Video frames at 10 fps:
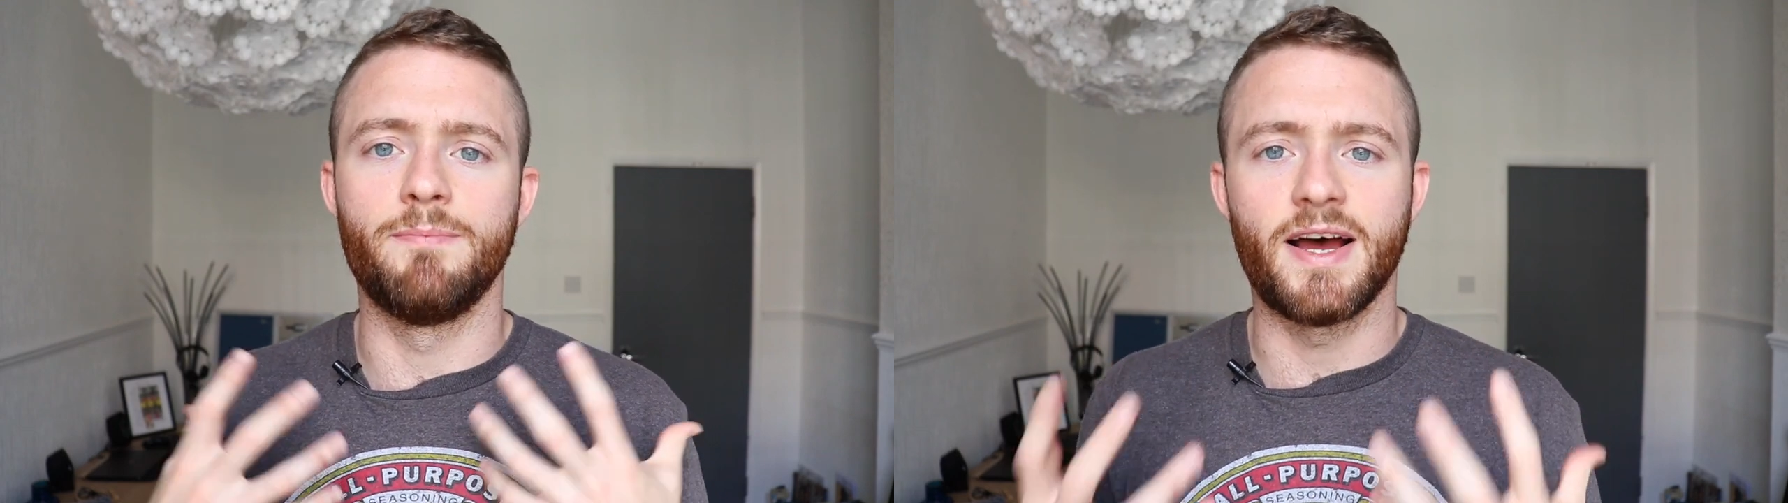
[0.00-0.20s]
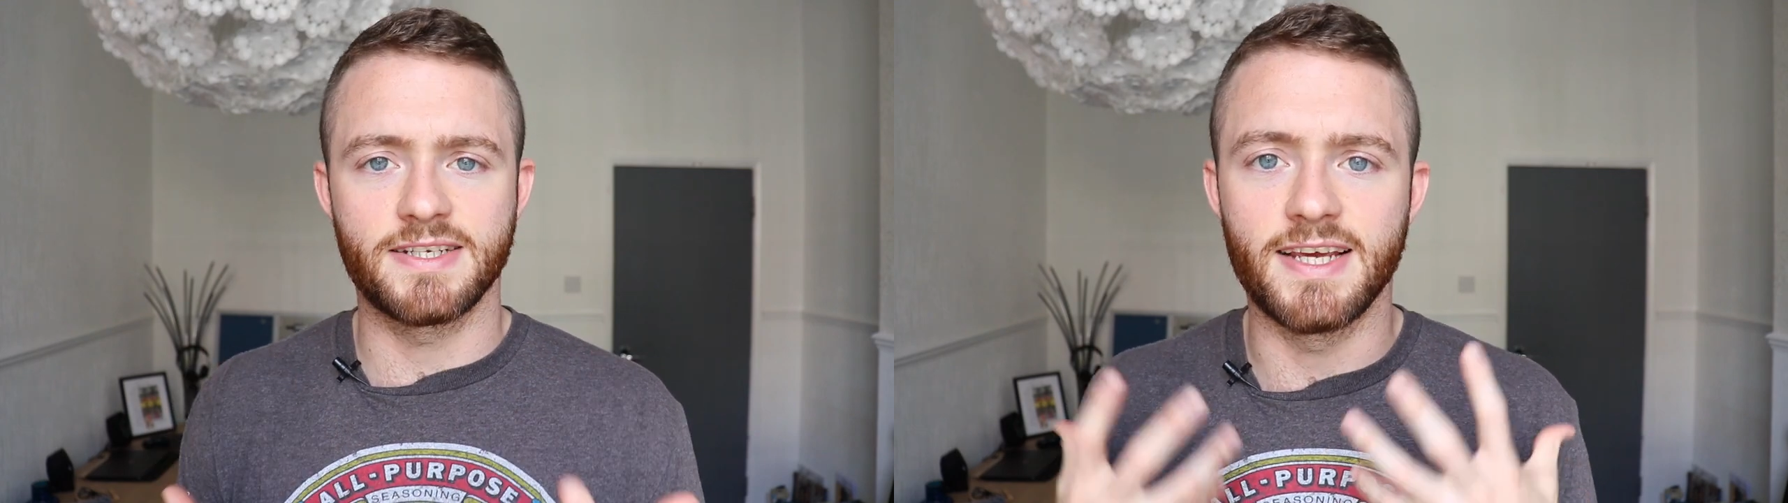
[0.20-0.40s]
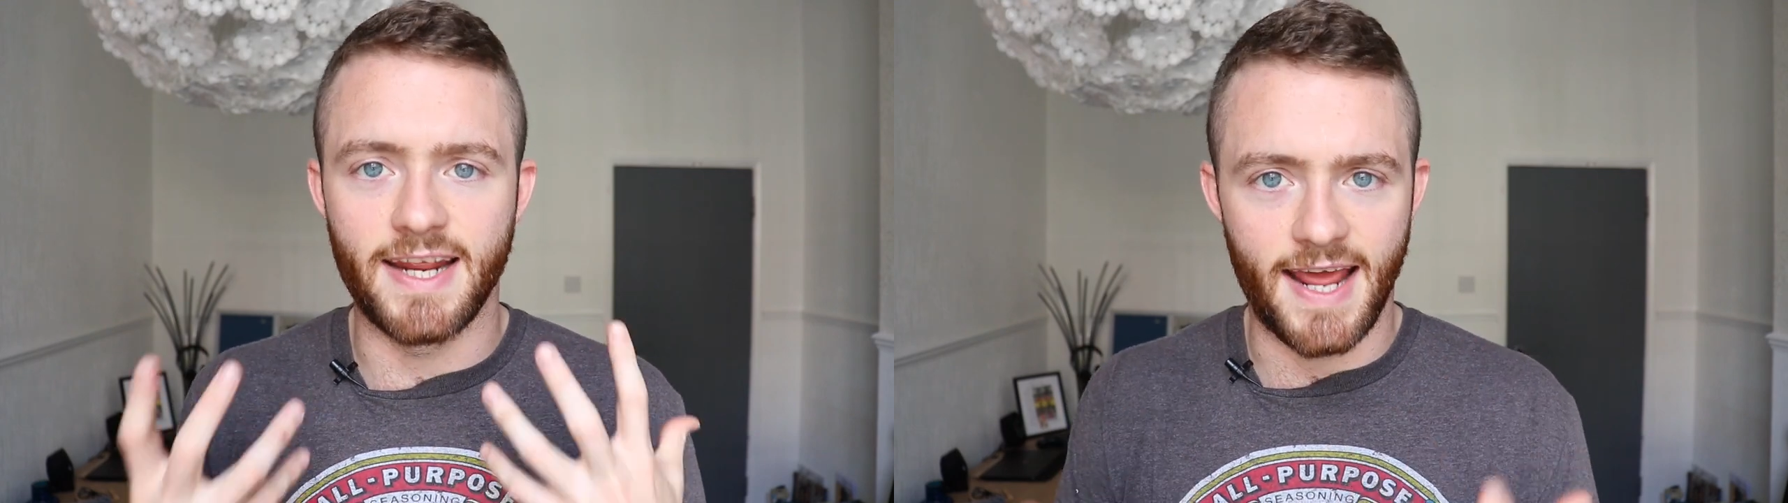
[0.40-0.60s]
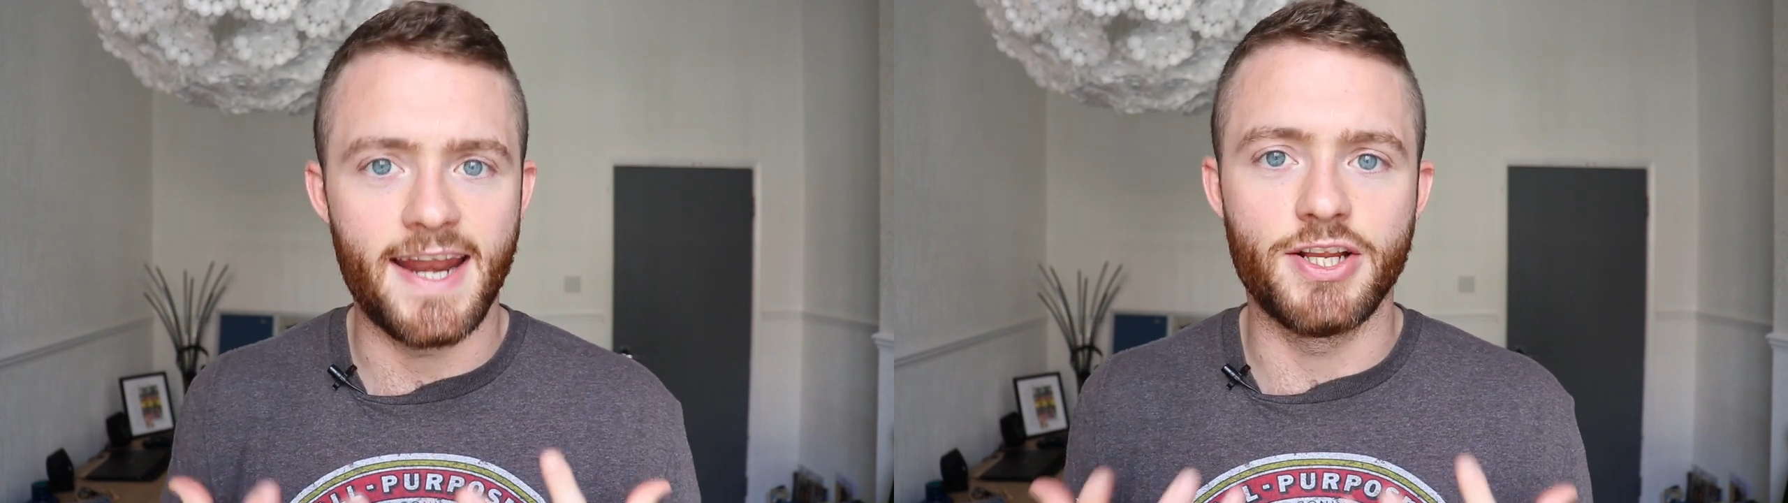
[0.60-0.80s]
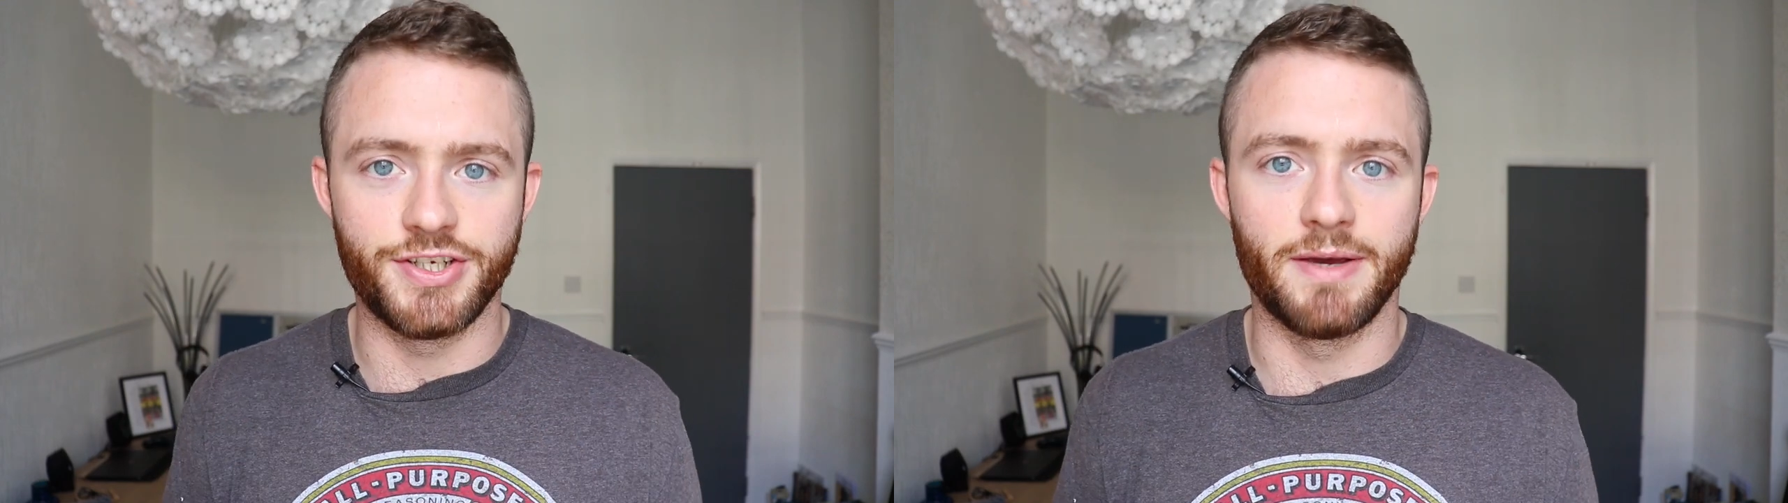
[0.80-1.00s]
a masculine
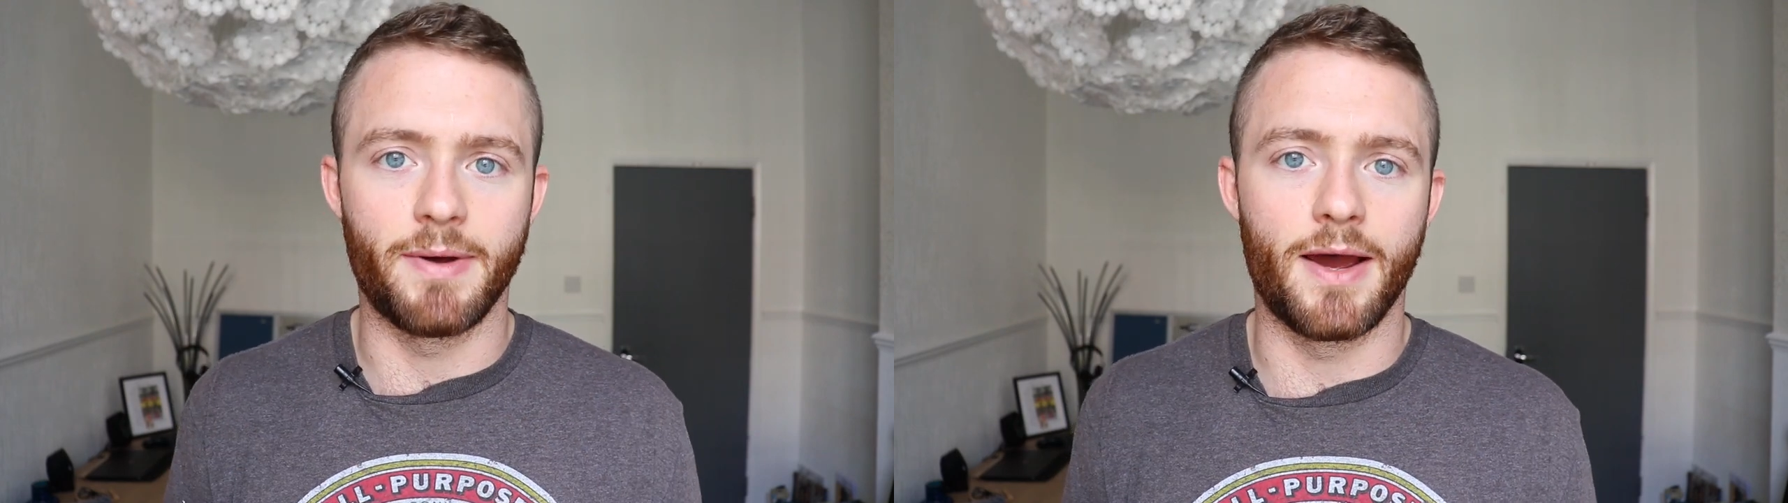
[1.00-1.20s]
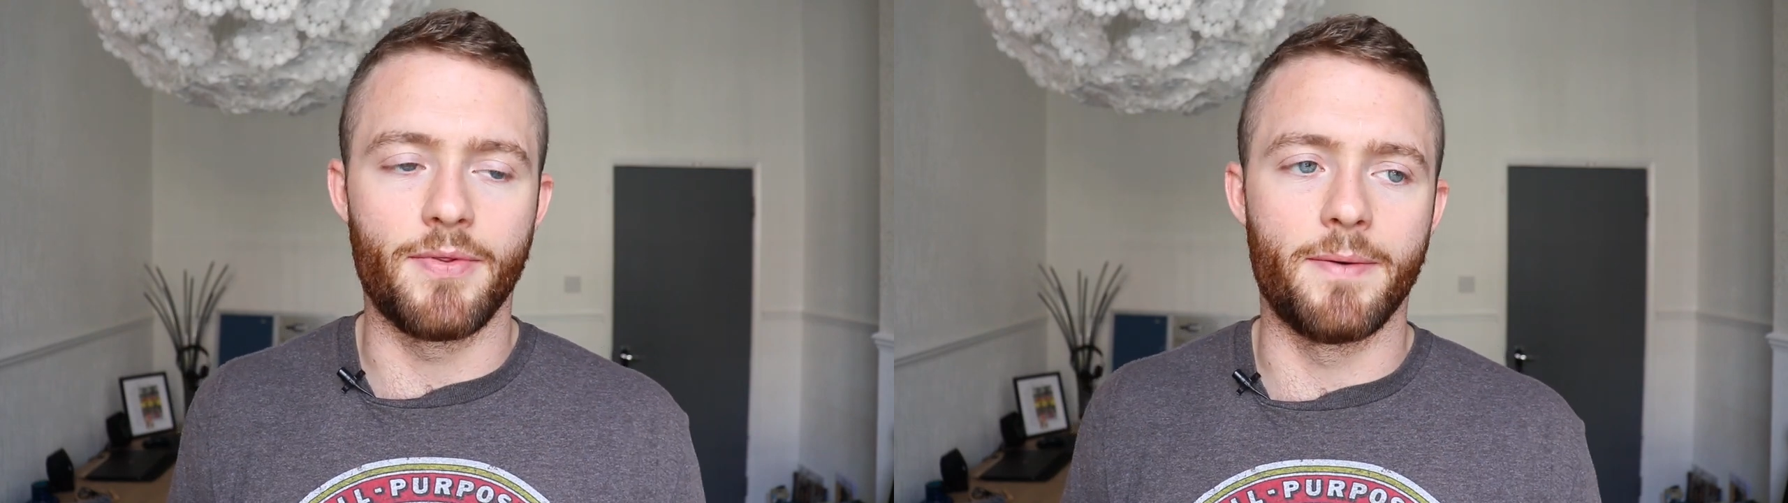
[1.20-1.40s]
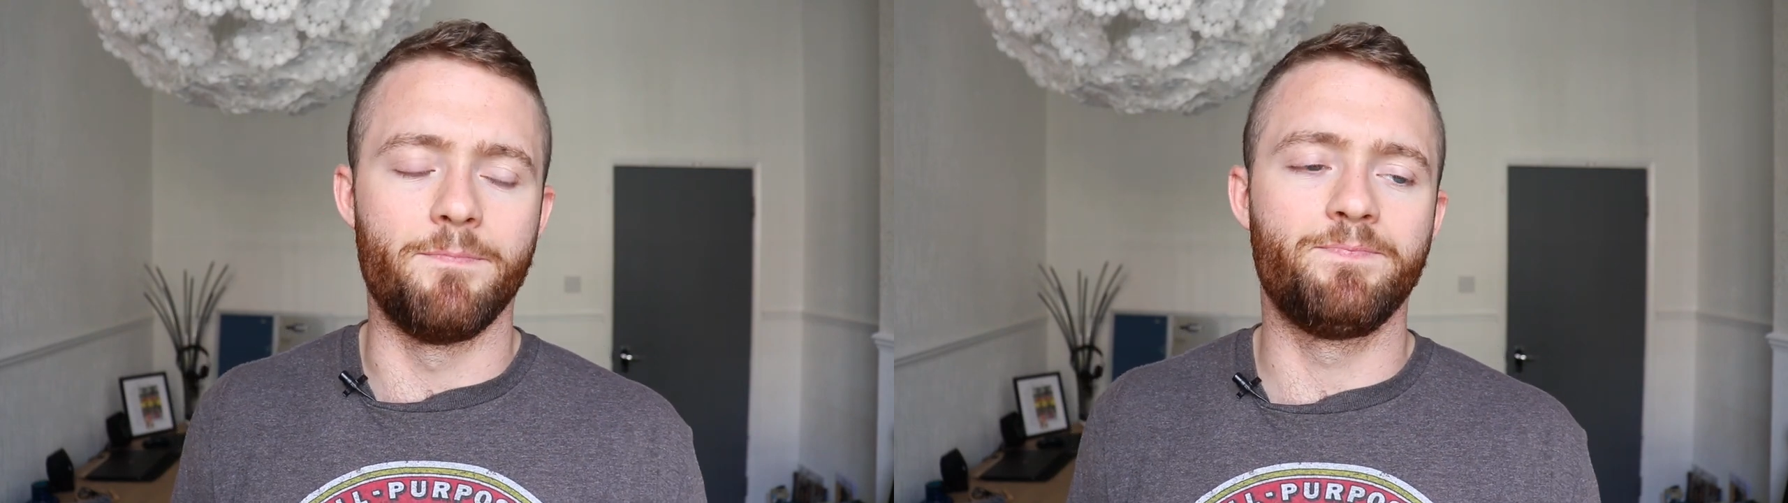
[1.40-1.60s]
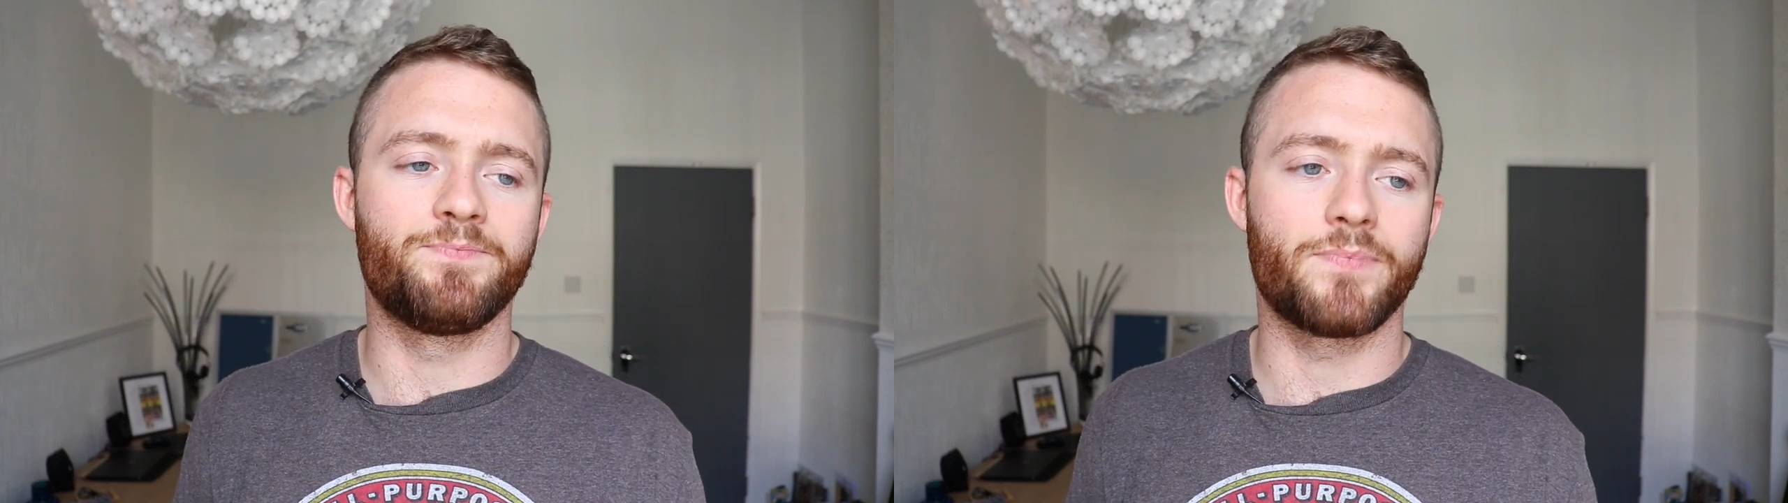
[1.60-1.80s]
energy about them.